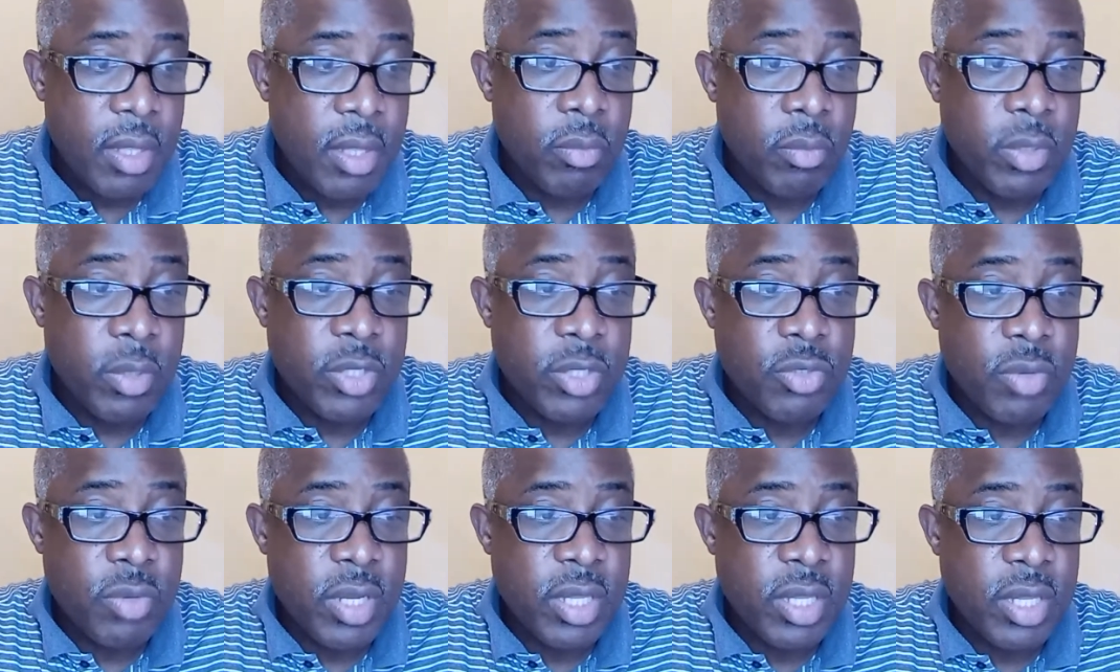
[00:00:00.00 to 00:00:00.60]
We
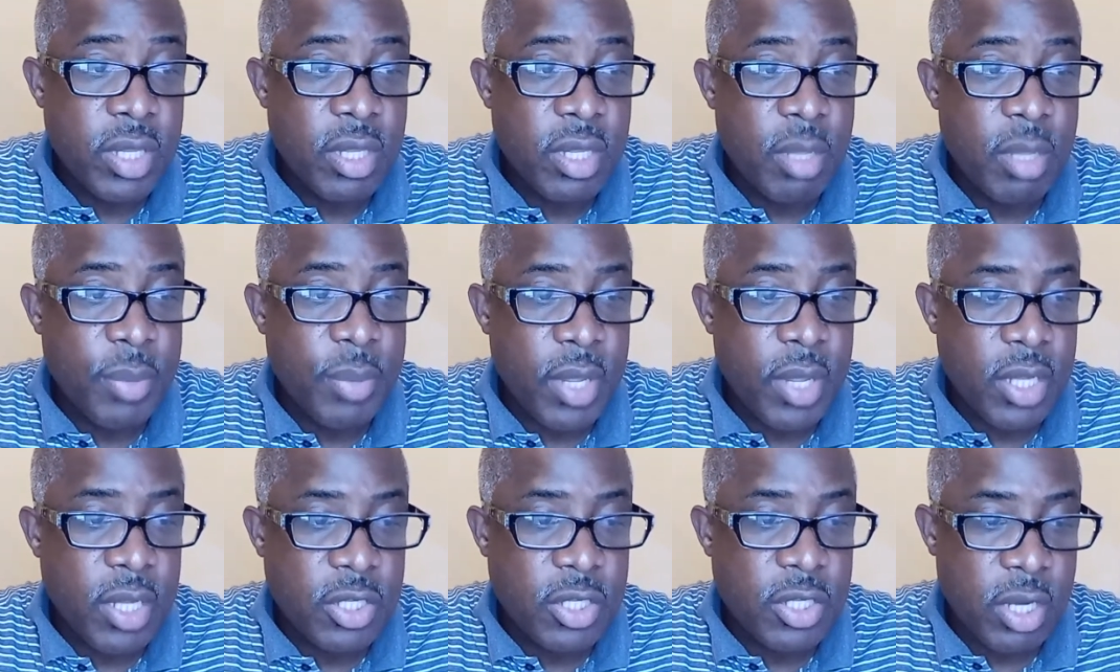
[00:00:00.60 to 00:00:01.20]
treat the
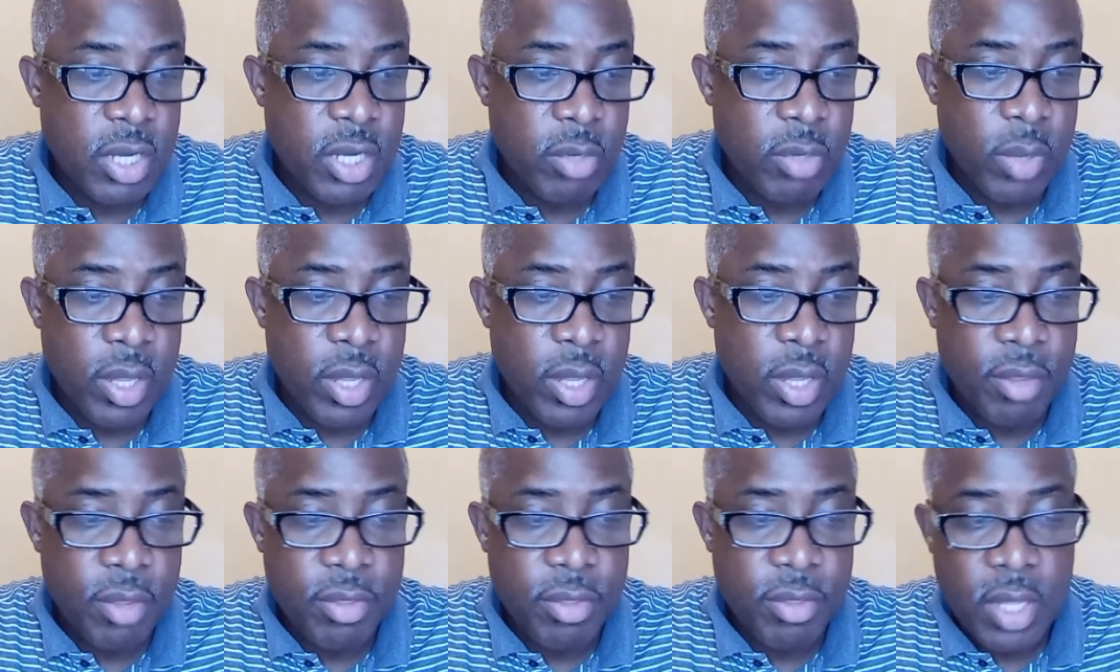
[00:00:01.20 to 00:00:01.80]
patient
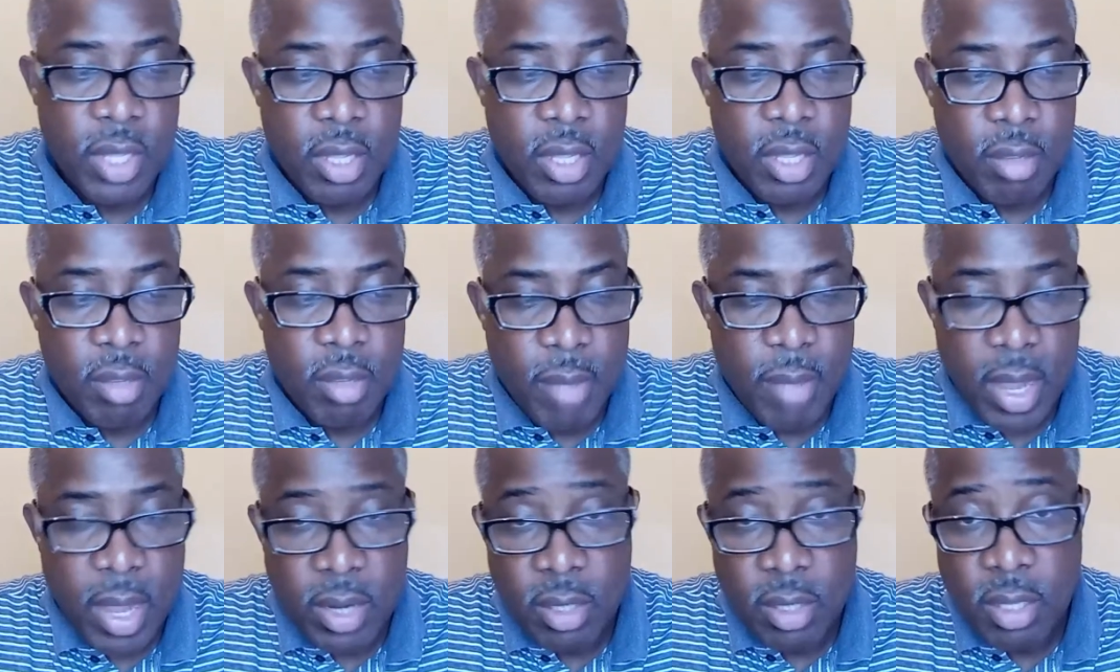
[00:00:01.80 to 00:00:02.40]
with
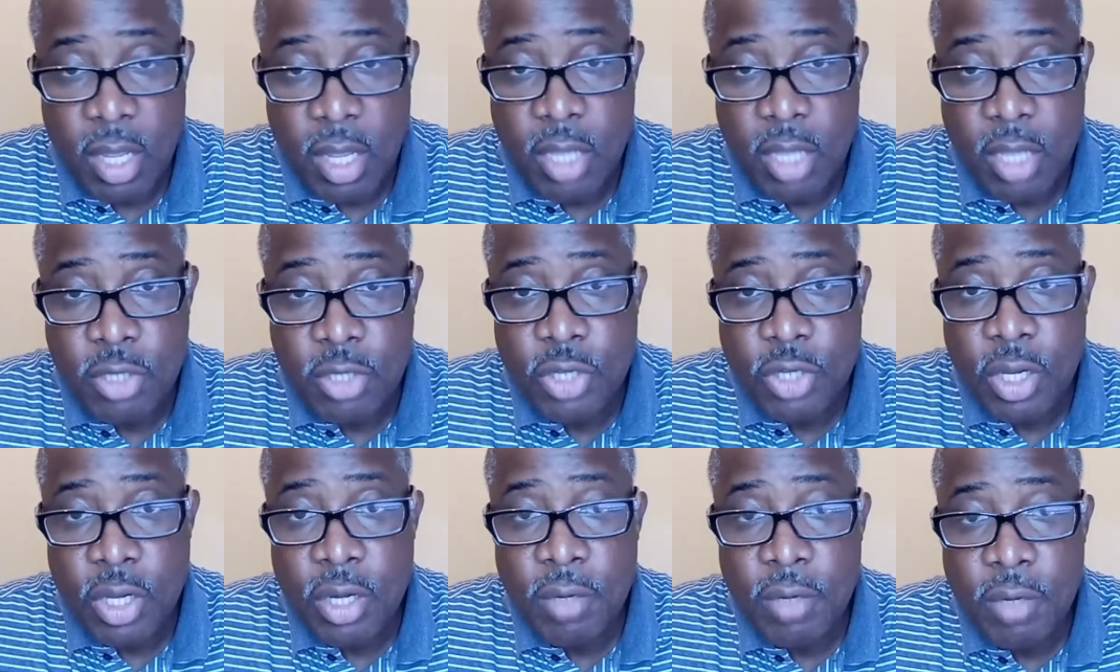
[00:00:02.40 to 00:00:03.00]

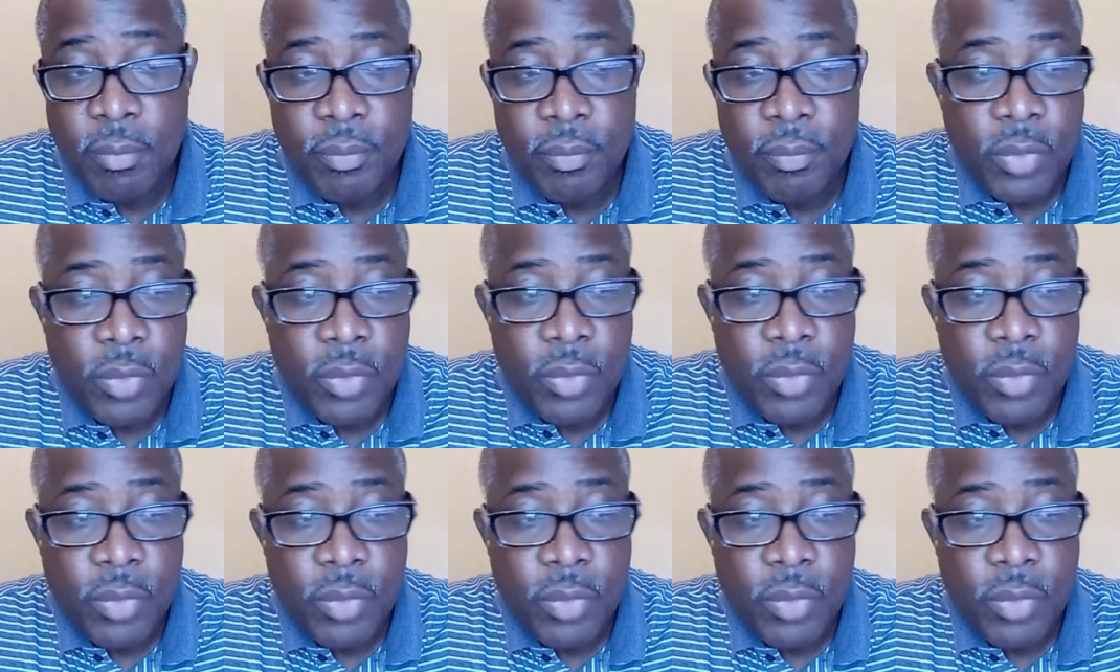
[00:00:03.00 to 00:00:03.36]
medication,